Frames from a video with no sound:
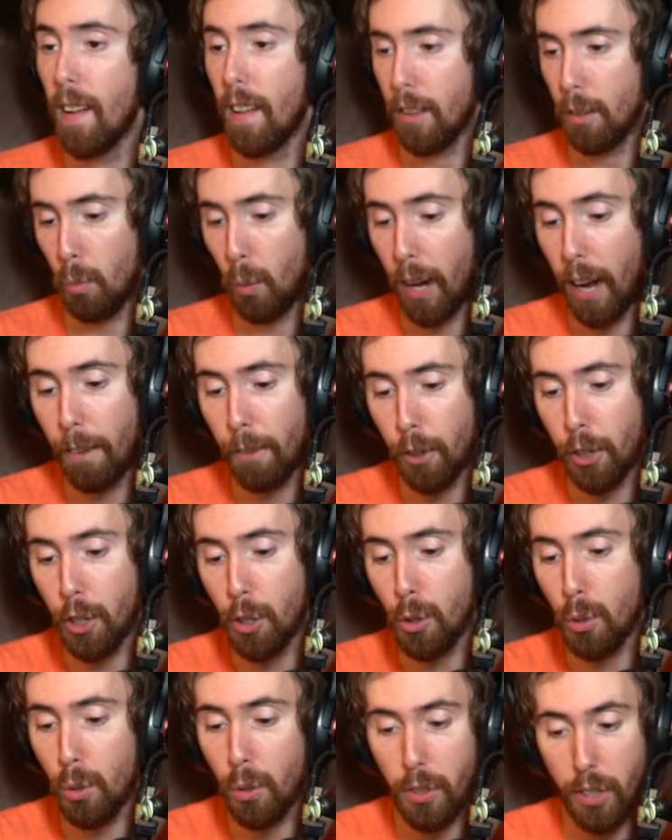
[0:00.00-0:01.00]
Whenever
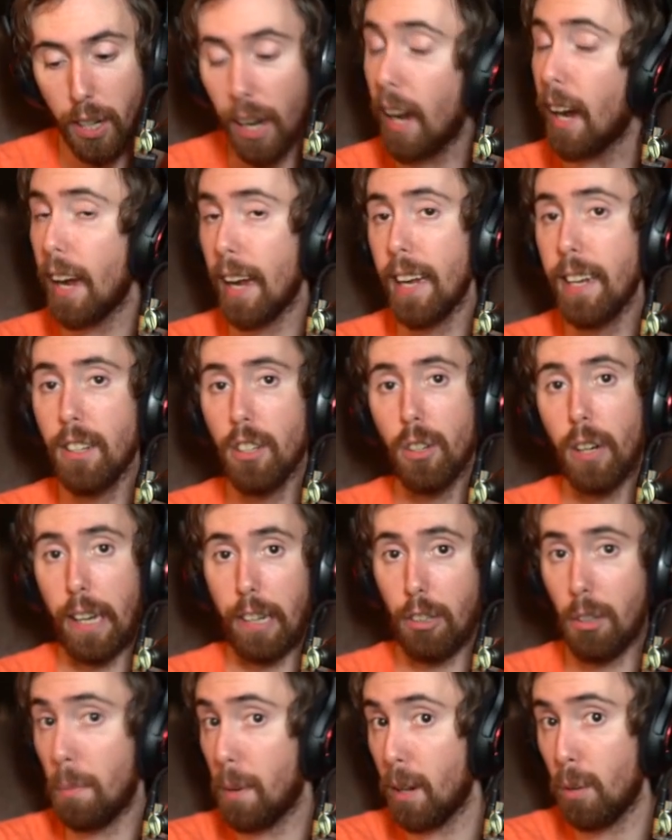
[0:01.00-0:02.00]
you die to like
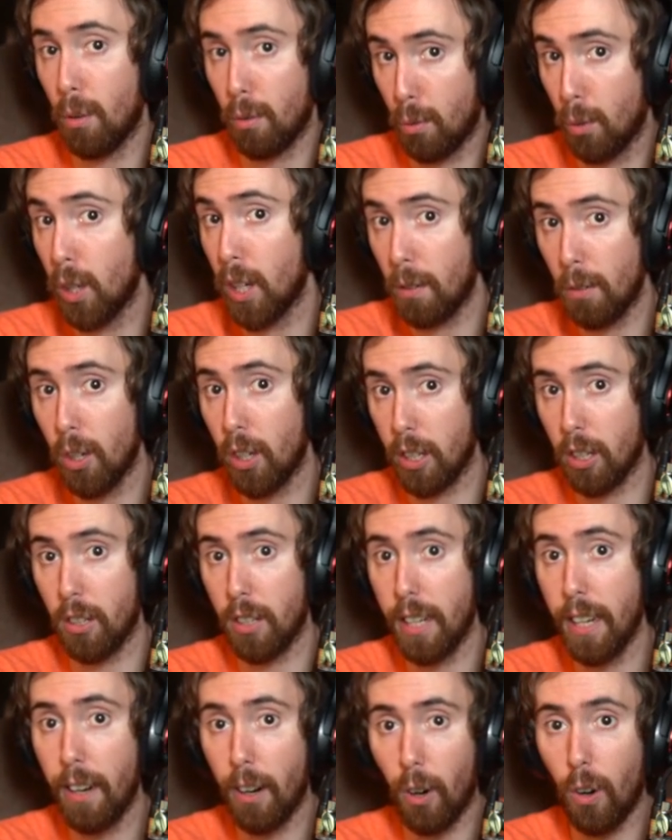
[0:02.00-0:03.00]
somebody with really, really good
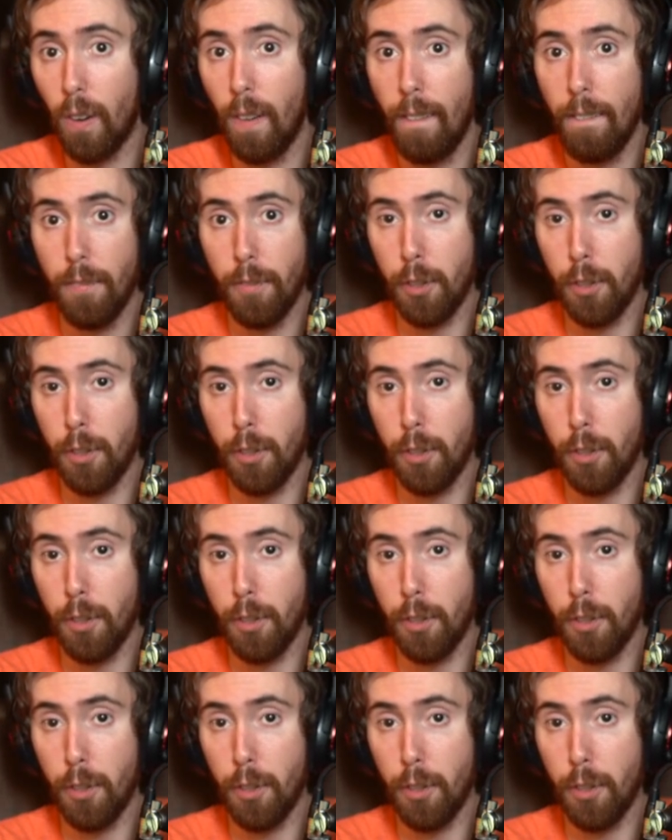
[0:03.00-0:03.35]
gear,